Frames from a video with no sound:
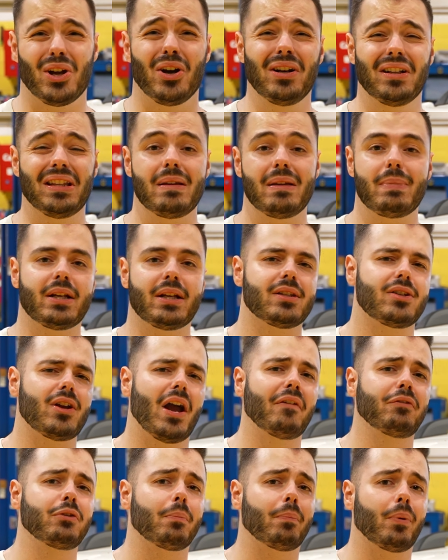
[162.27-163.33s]
ugly because you
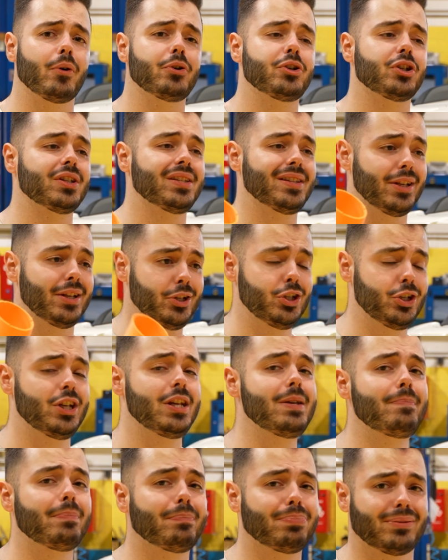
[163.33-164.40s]
have to purchase the
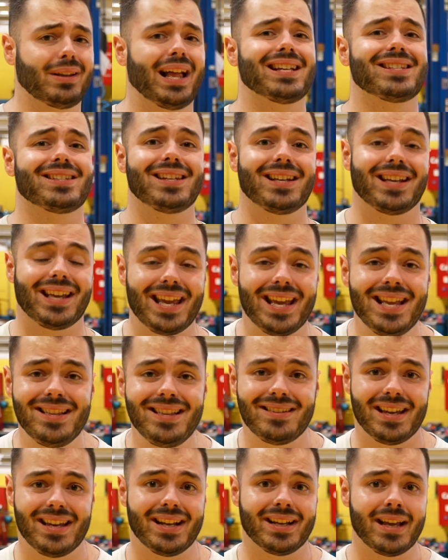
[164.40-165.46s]
cheap plastic
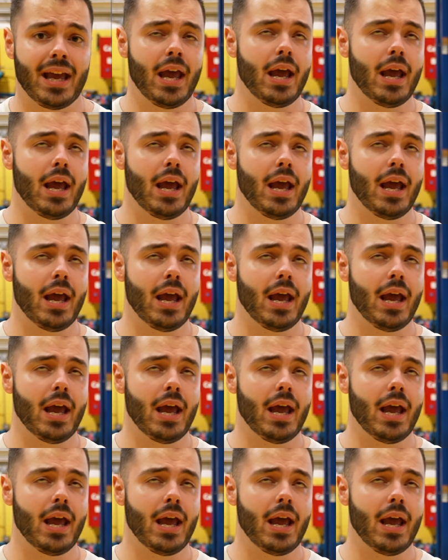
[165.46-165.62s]
intake